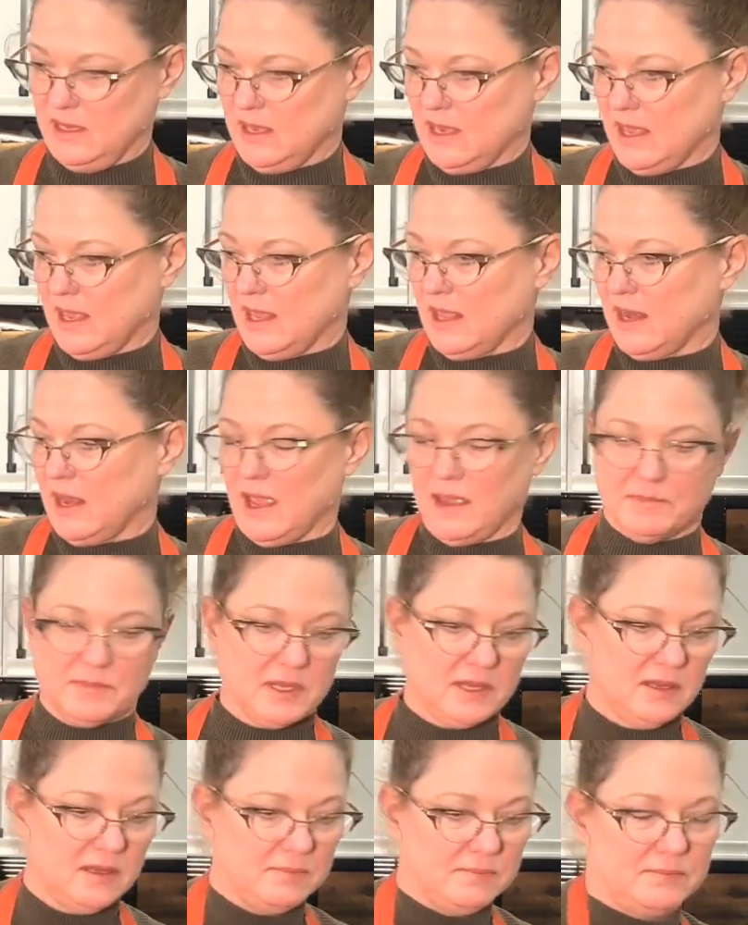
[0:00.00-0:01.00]
And I'm
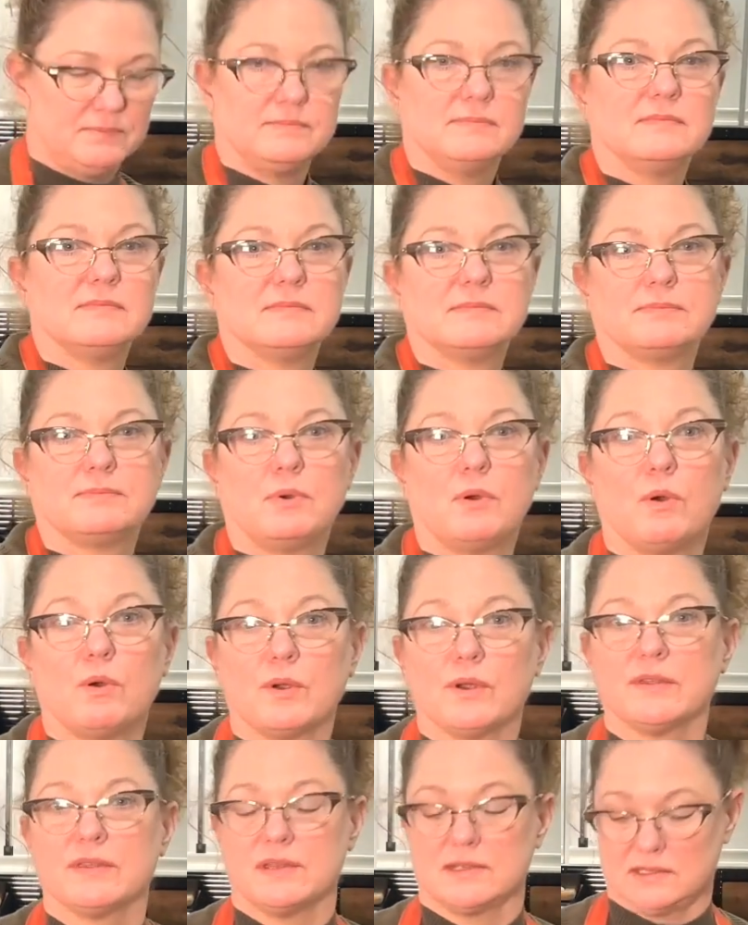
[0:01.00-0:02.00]
gonna
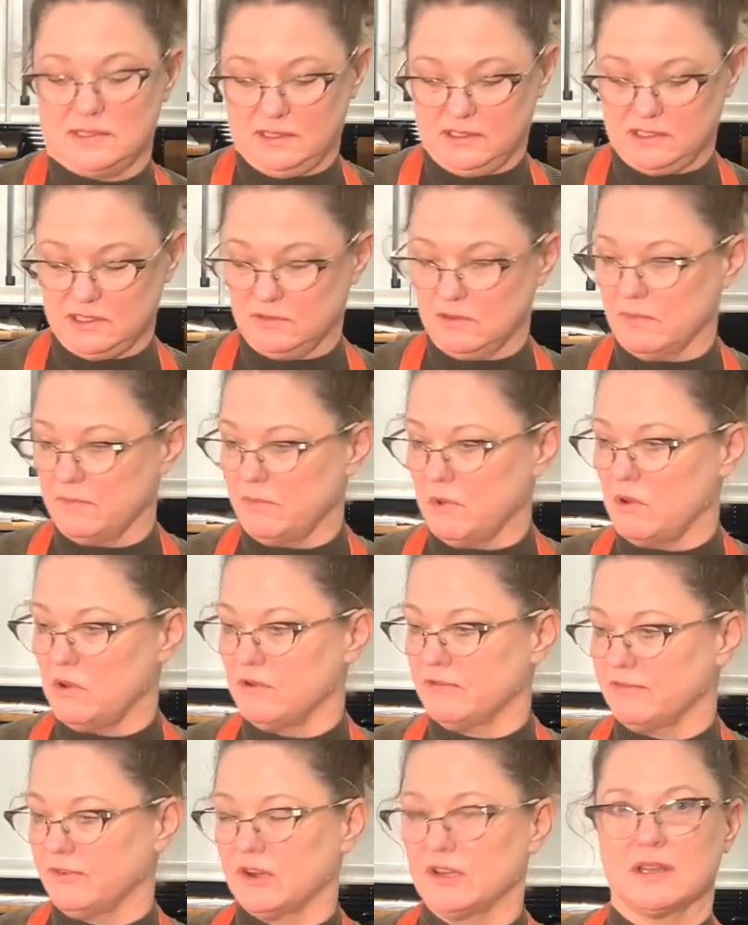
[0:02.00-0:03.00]
pour this into a
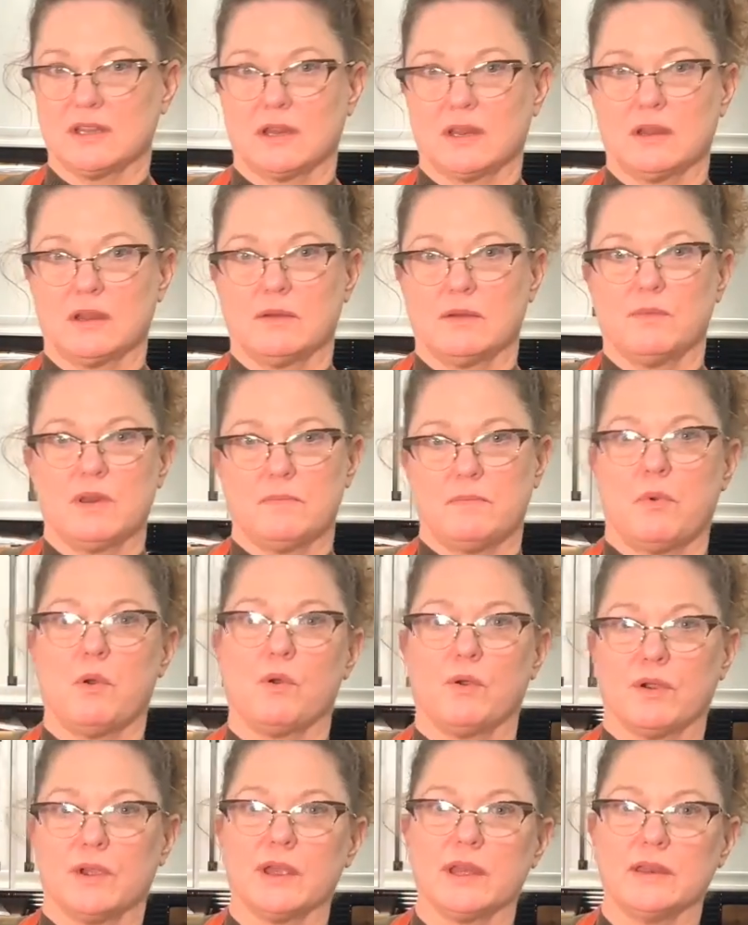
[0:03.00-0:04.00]
bowl first. I don't wanna
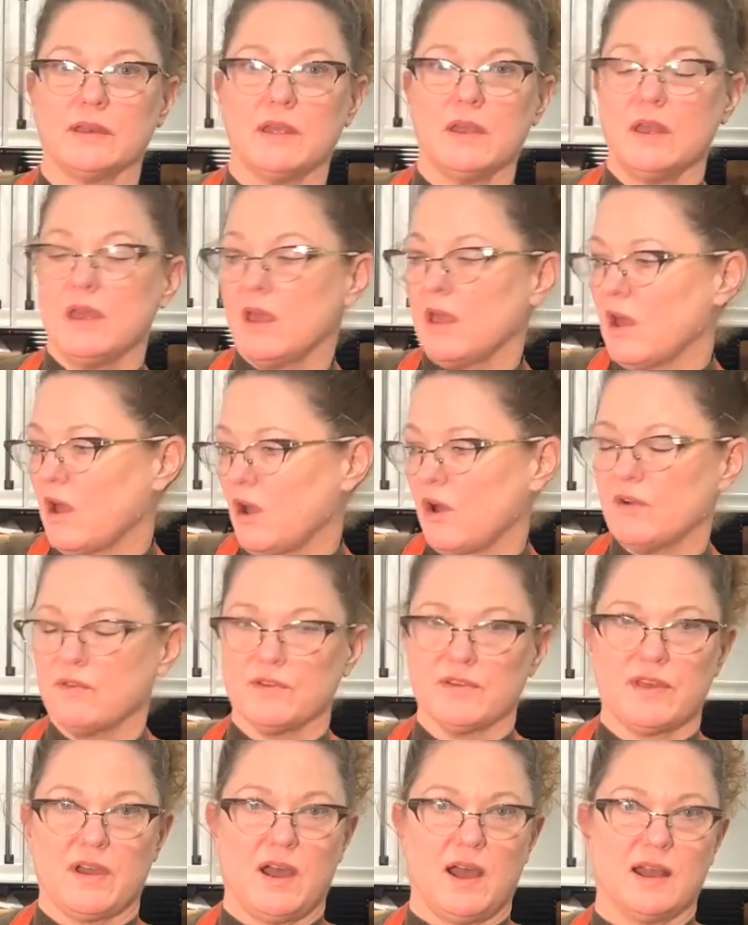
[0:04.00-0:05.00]
pour it
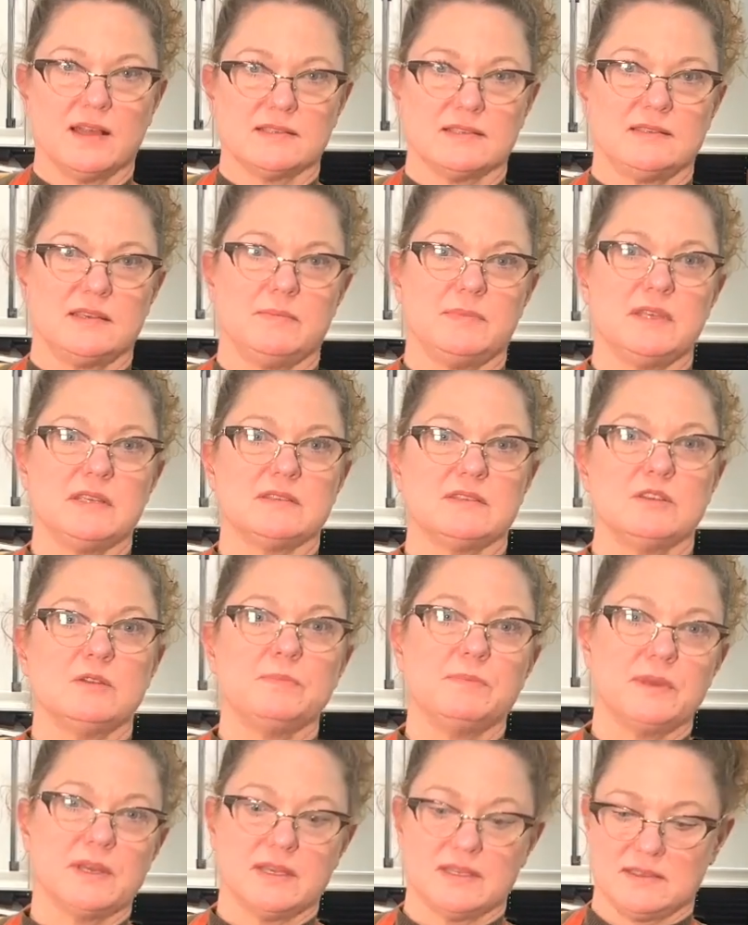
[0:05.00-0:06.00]
over the hot steamy
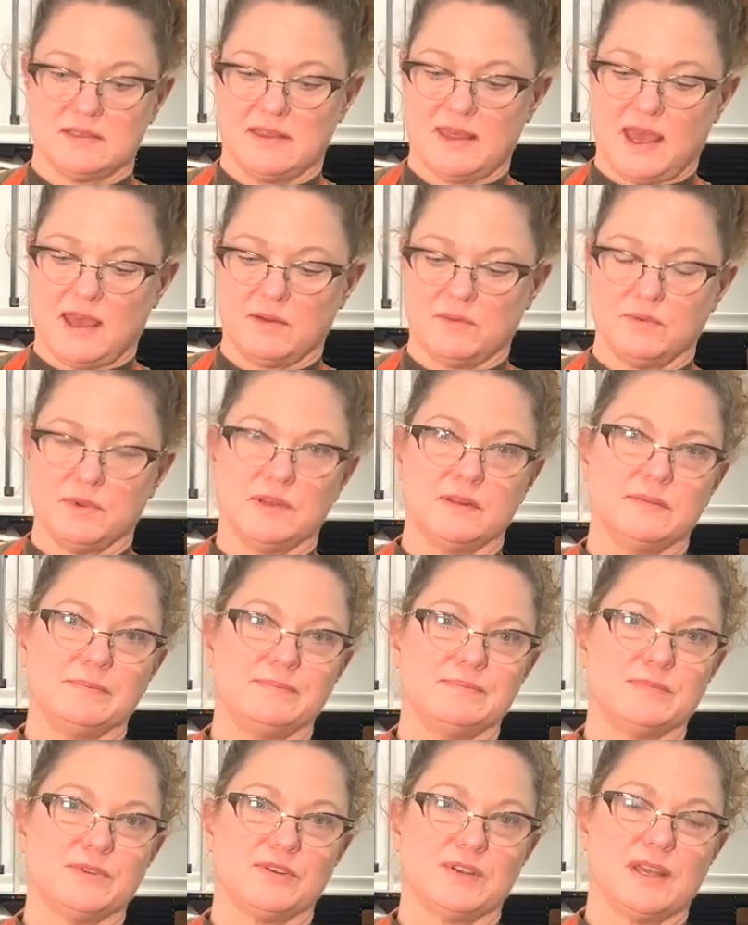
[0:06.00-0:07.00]
soup because that will
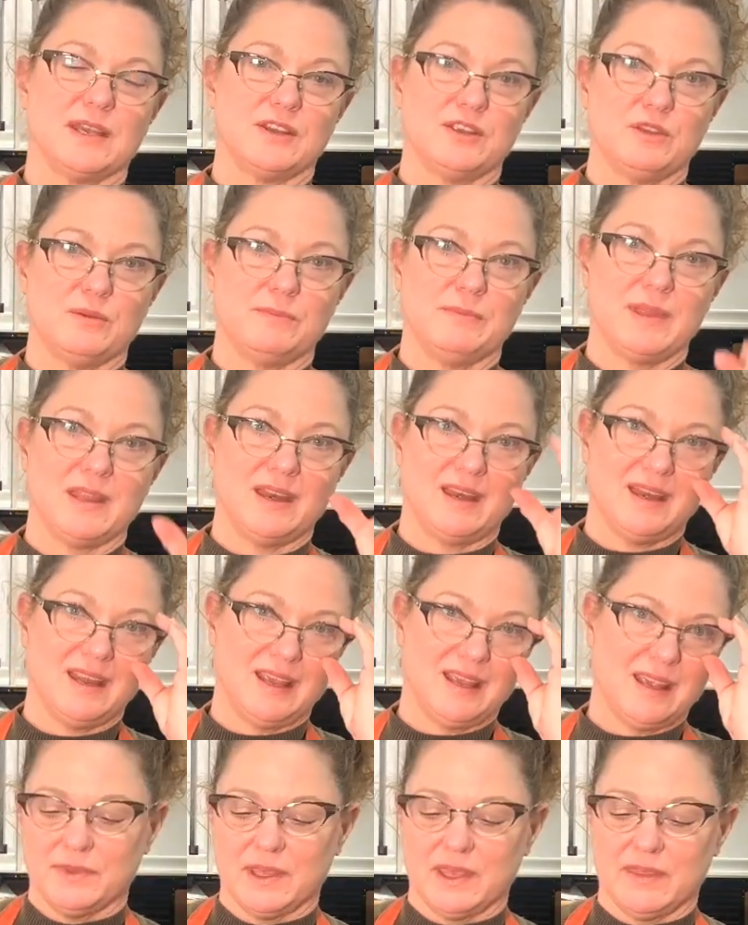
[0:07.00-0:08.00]
create
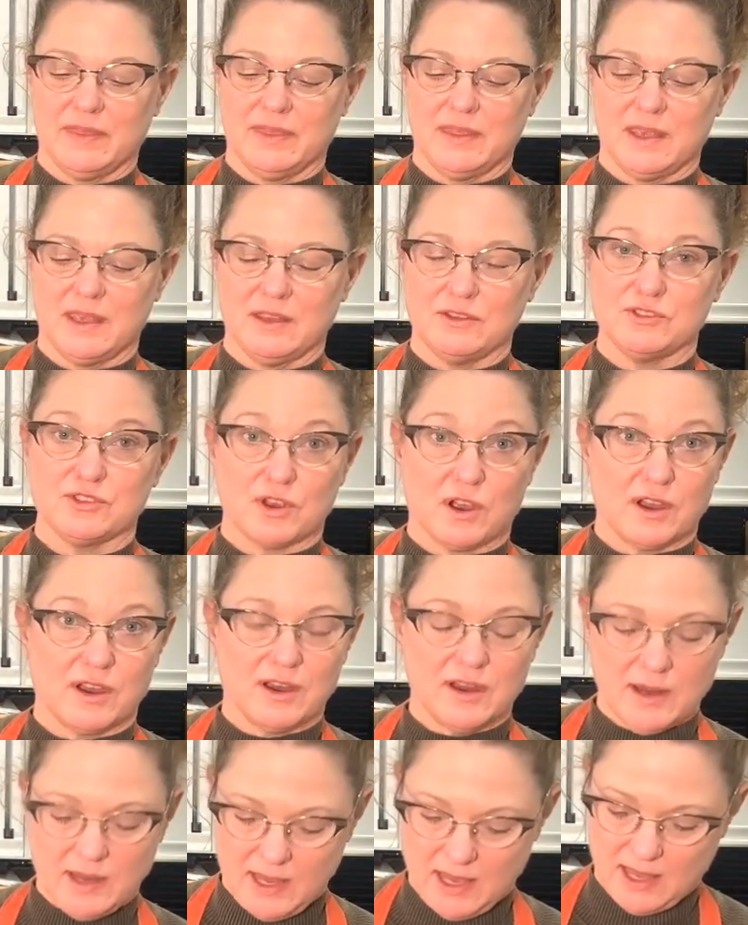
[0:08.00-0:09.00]
humidity in the
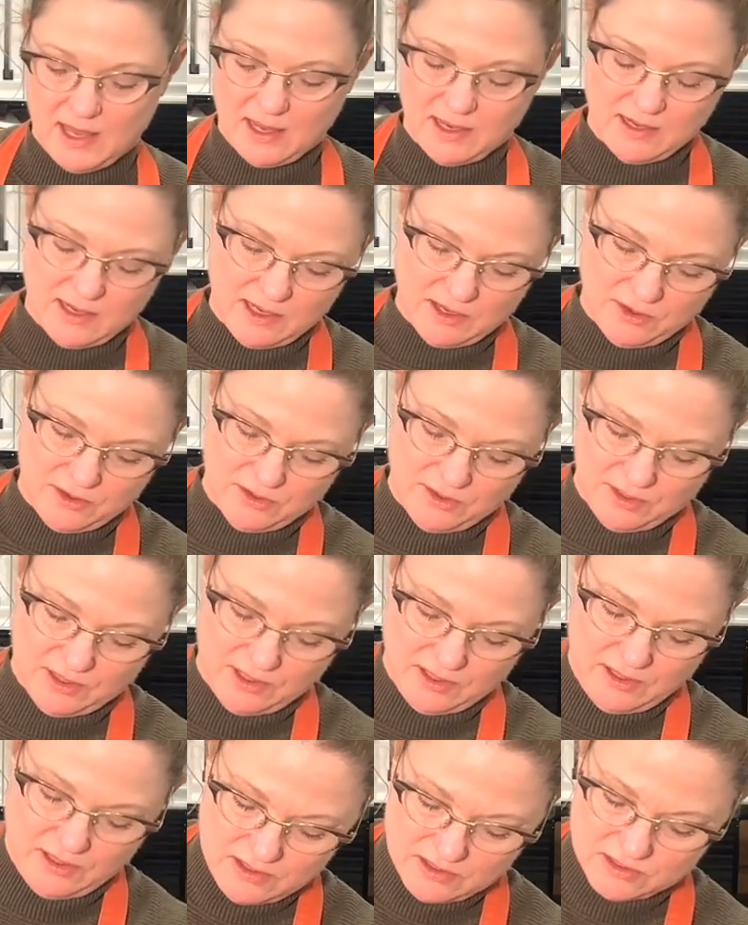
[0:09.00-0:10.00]
jar and it
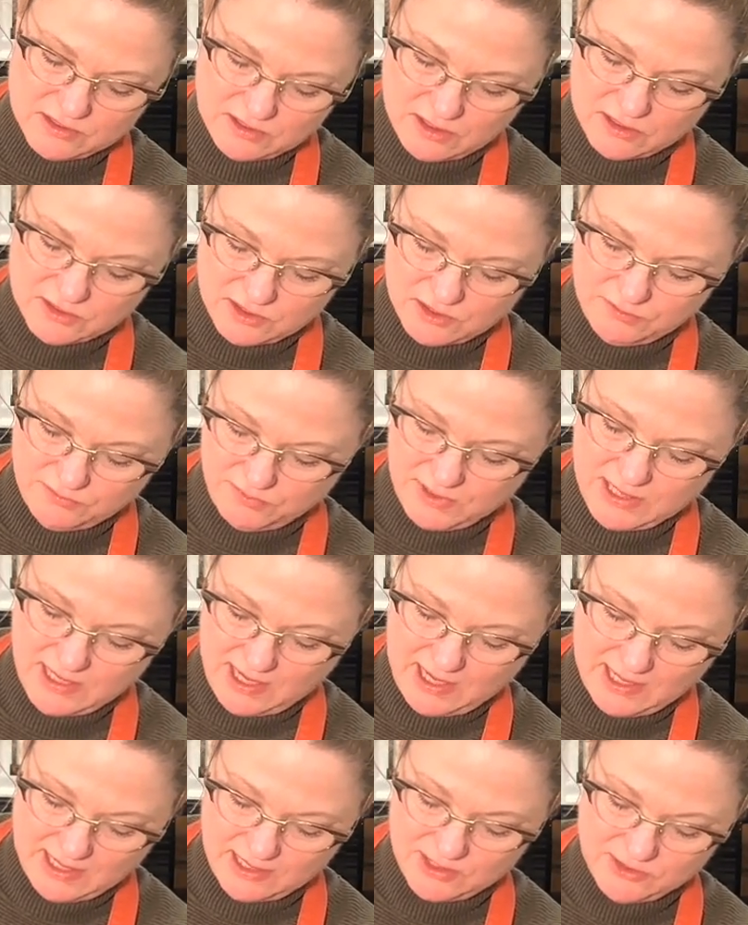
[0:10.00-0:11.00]
could start to
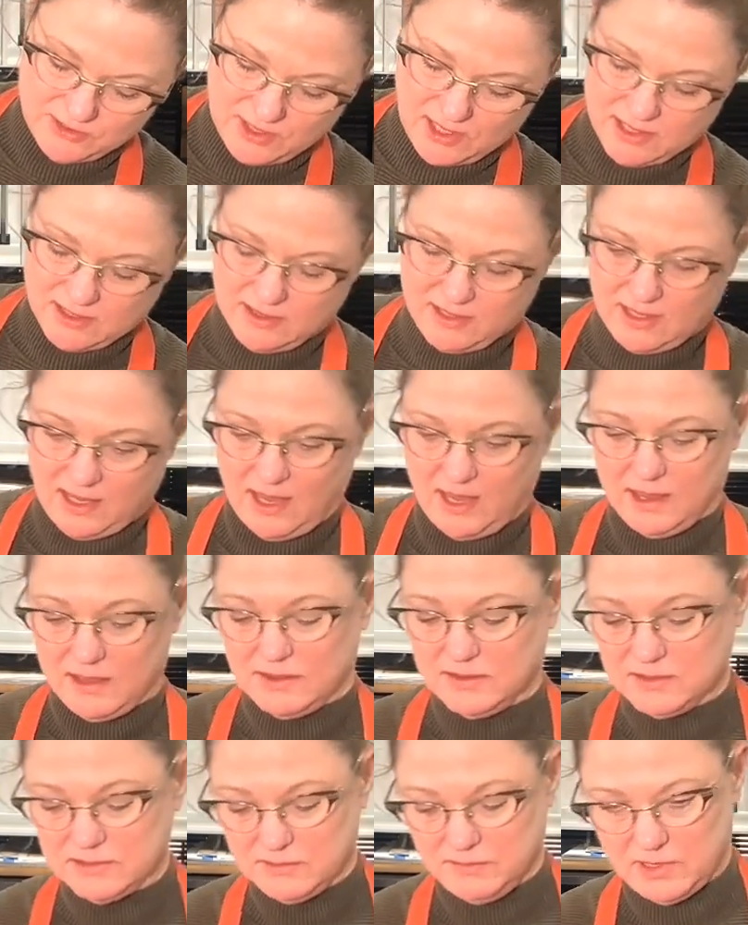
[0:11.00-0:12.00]
rehydrate the
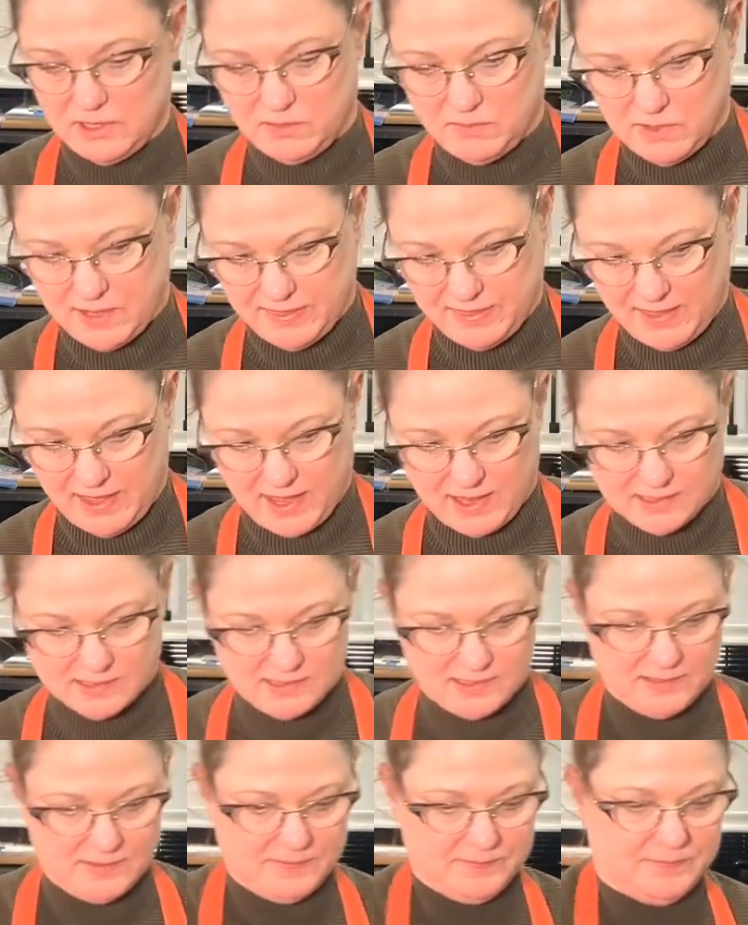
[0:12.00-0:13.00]
kale. So we don't want
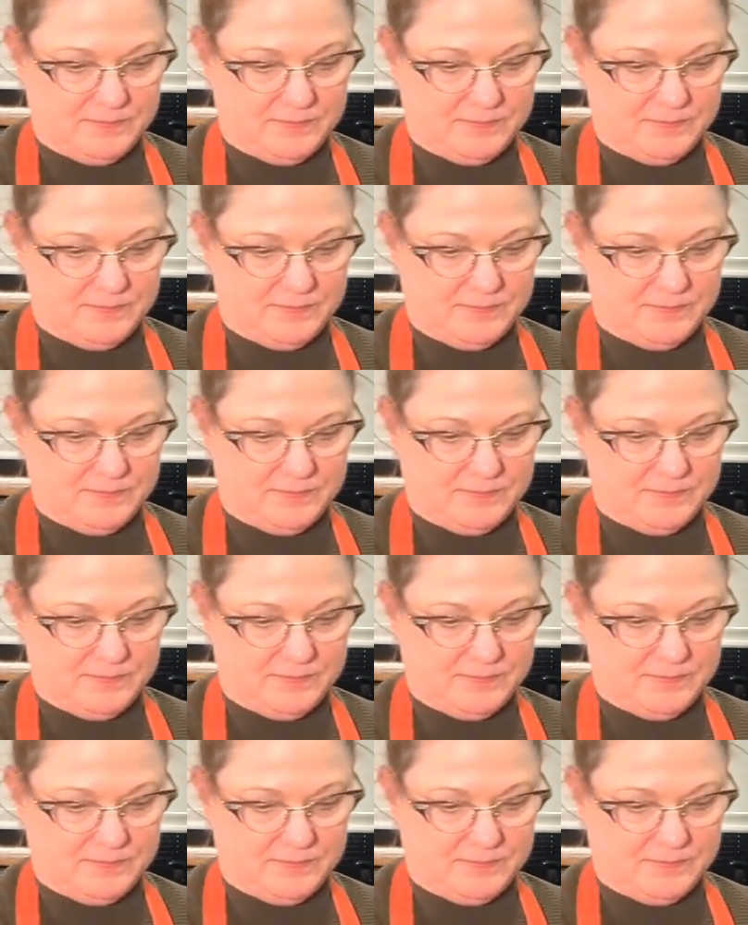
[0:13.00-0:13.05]
that.